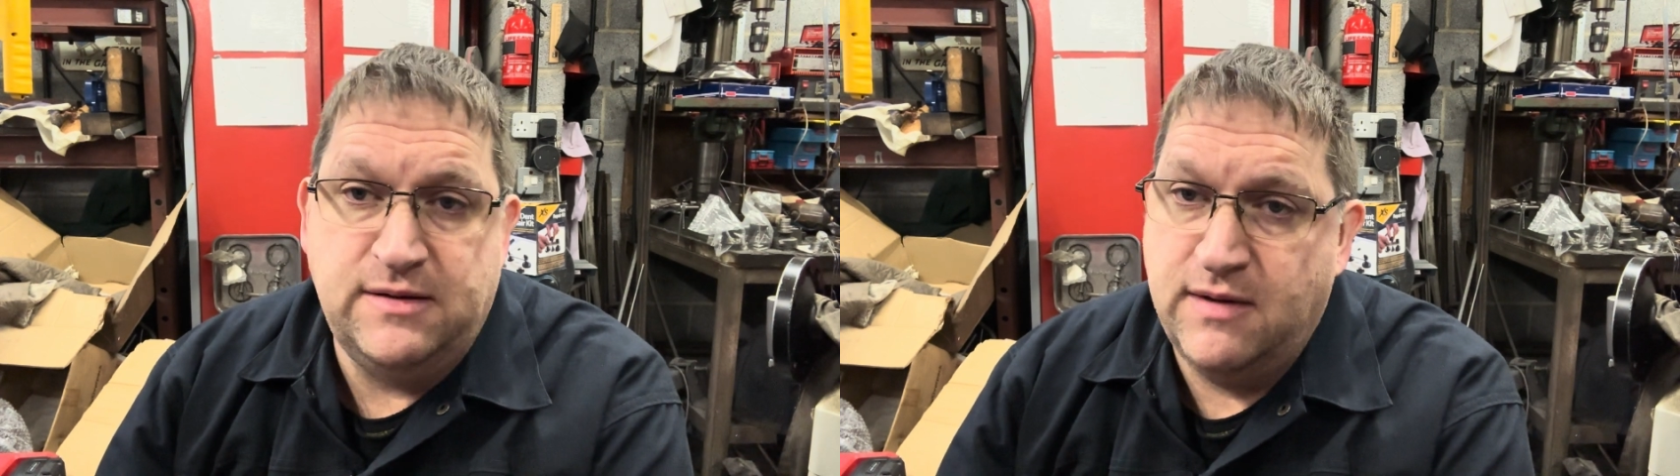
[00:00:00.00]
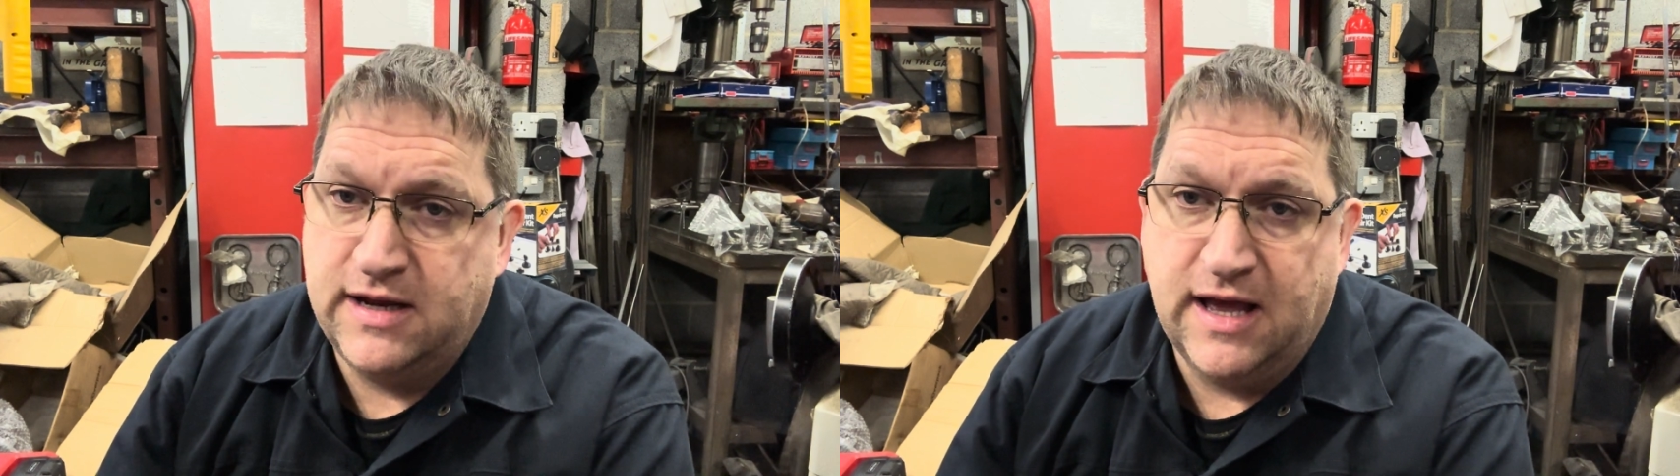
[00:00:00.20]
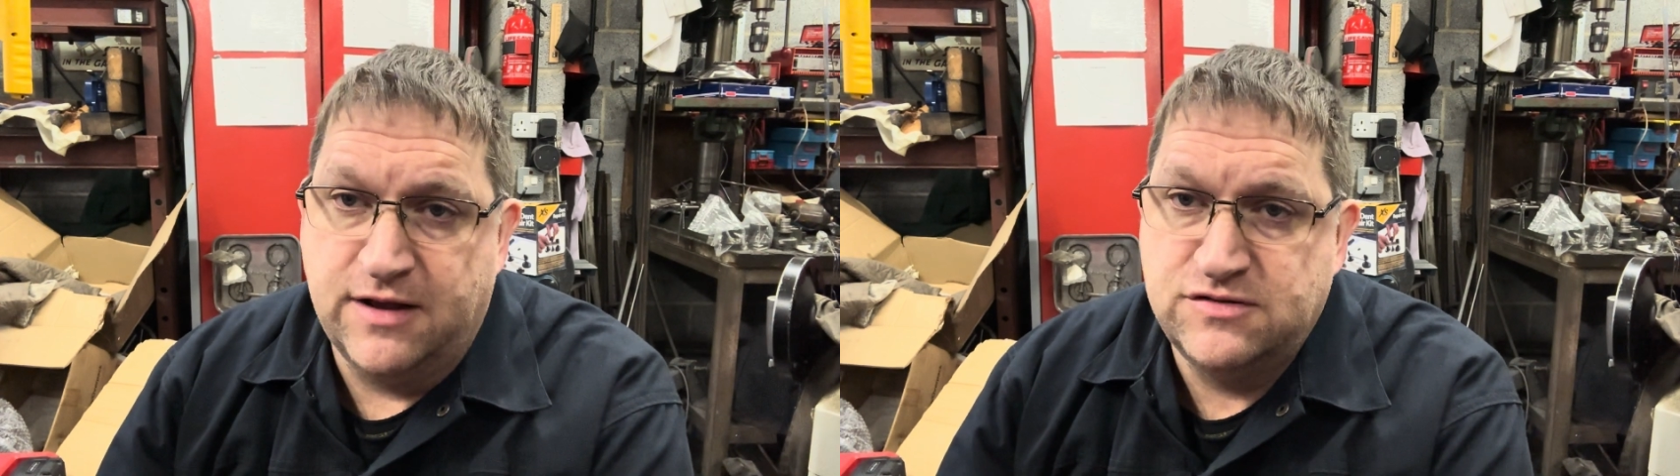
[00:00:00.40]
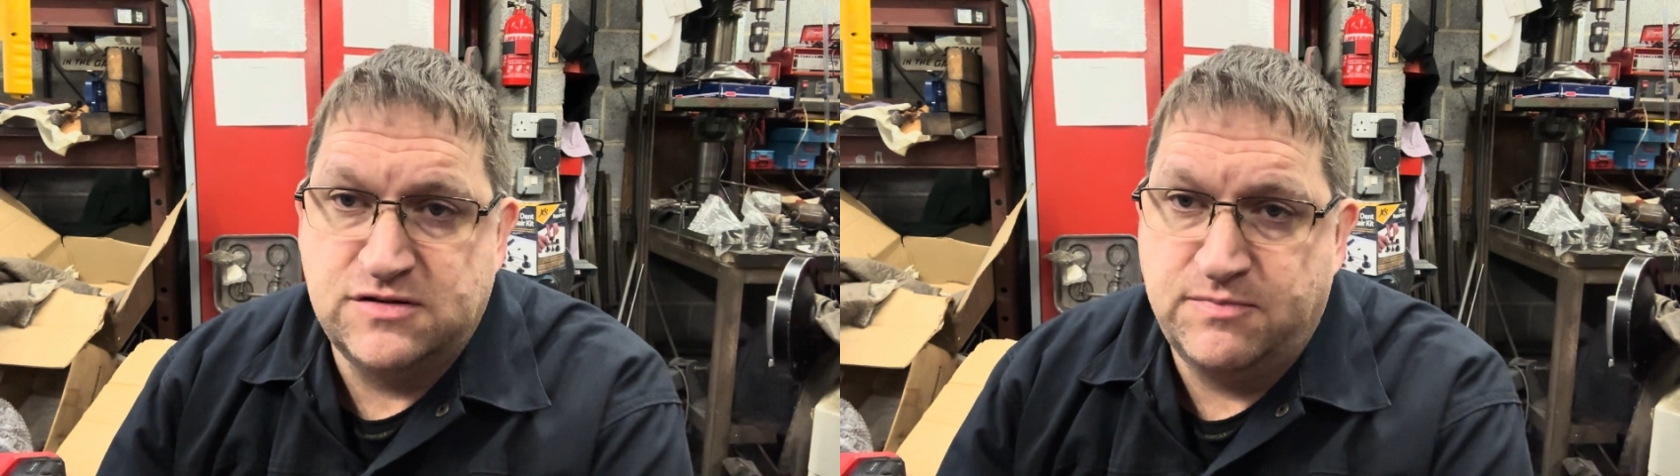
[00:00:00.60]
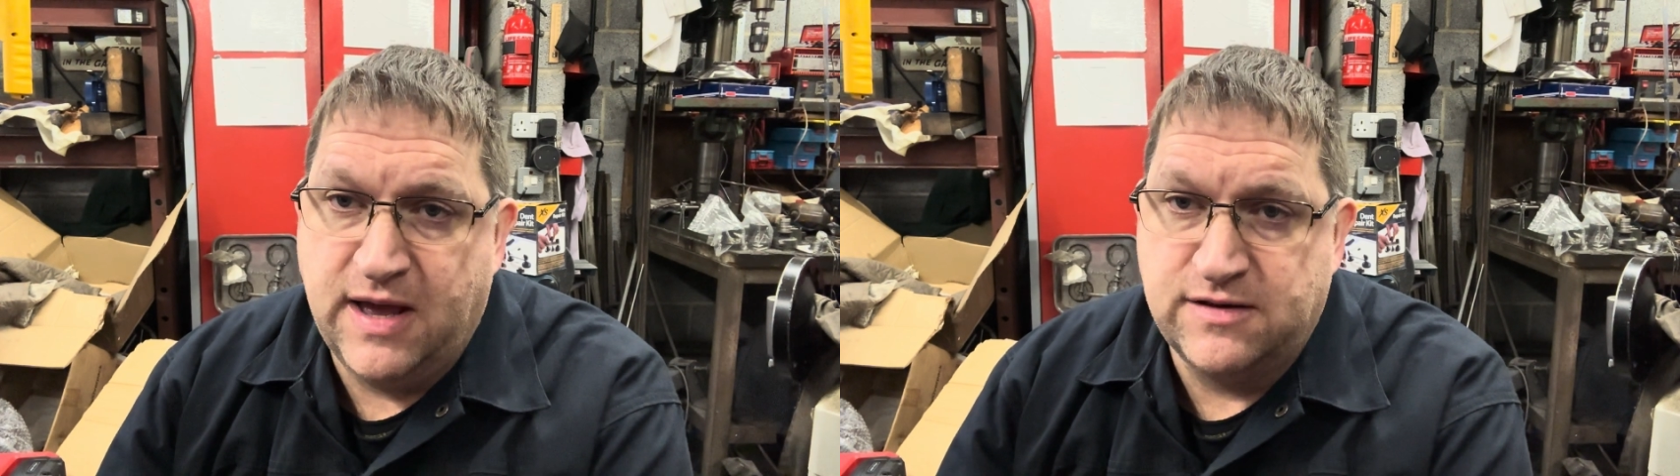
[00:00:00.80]
many hundreds
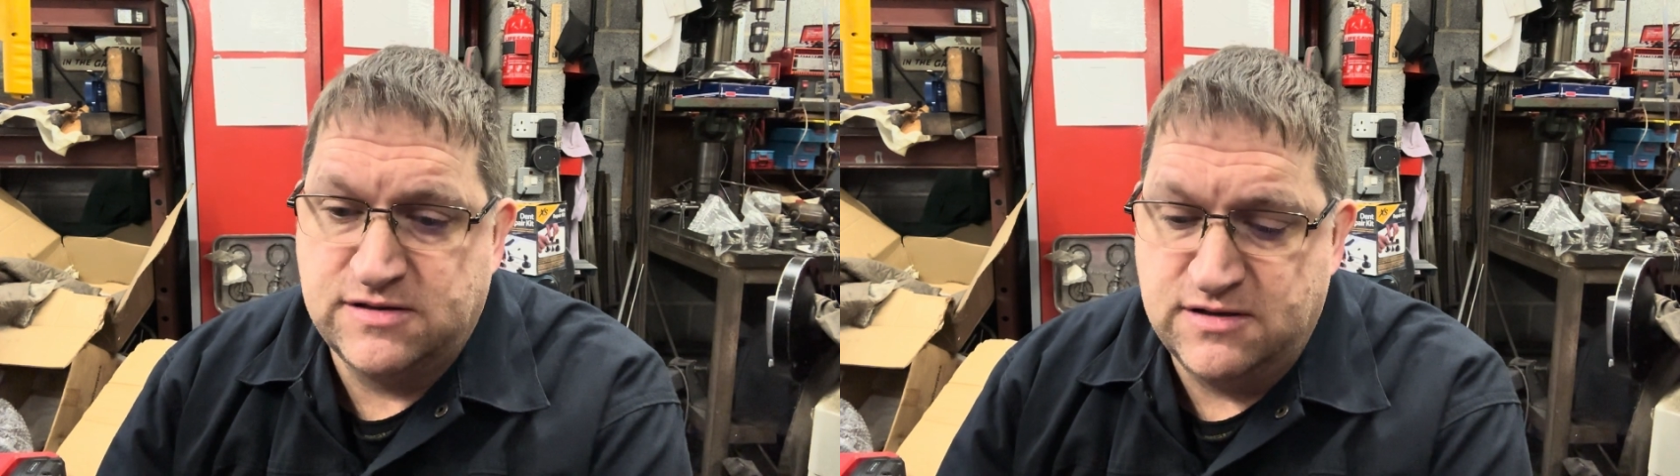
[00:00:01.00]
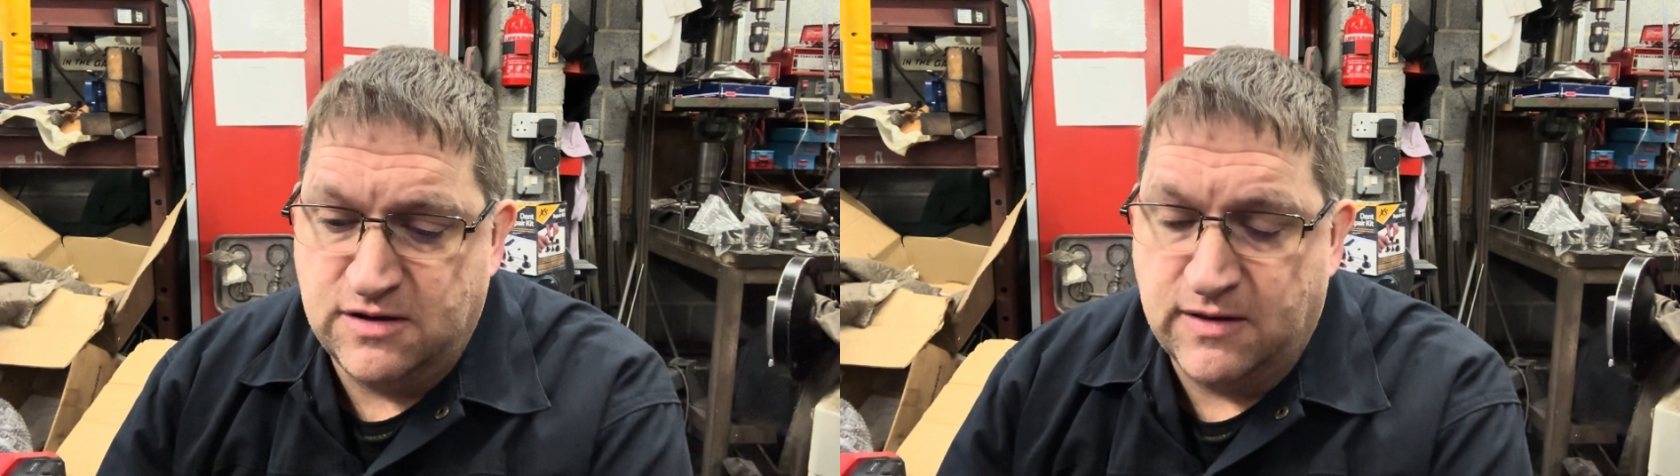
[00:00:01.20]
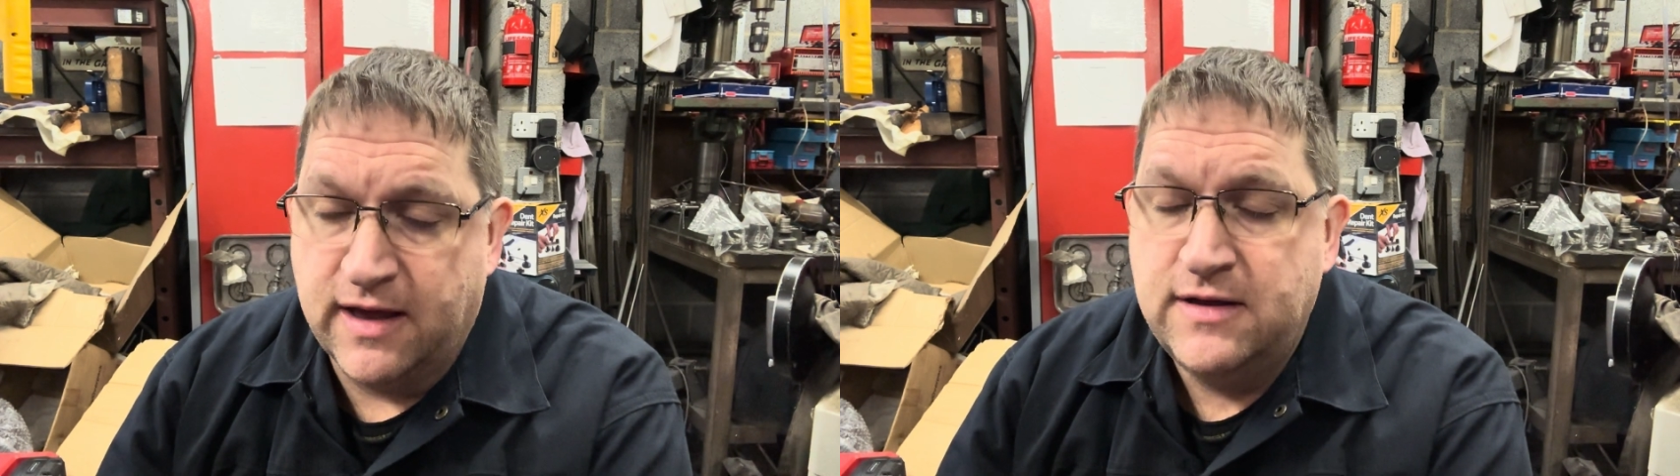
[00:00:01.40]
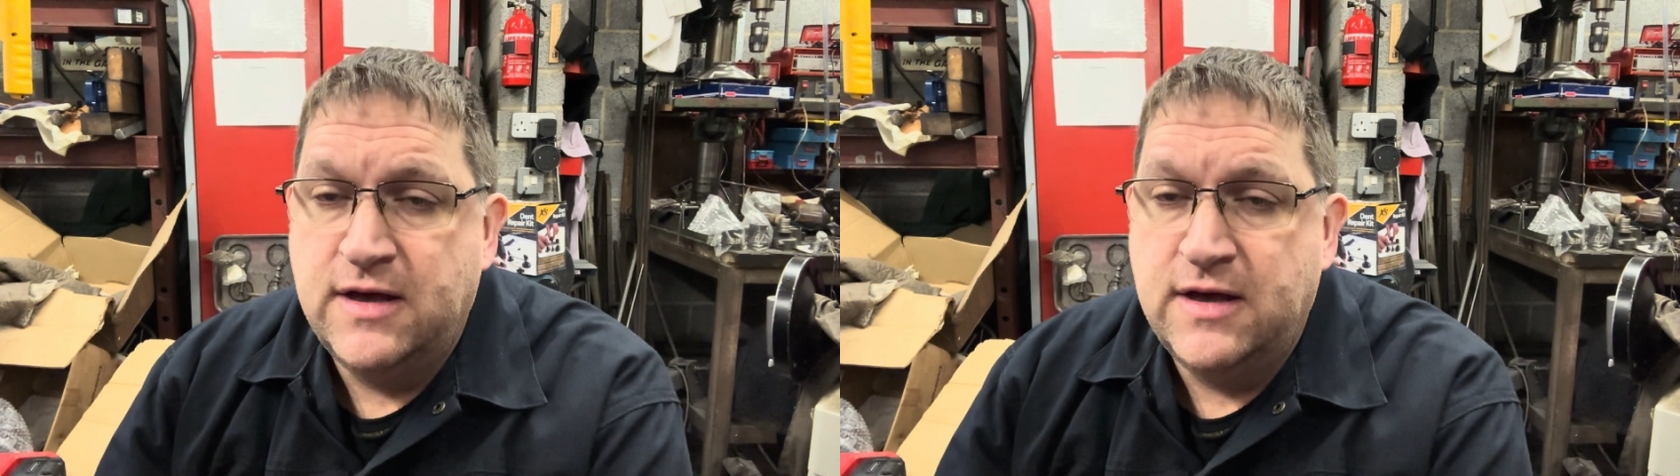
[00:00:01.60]
of pounds to do that.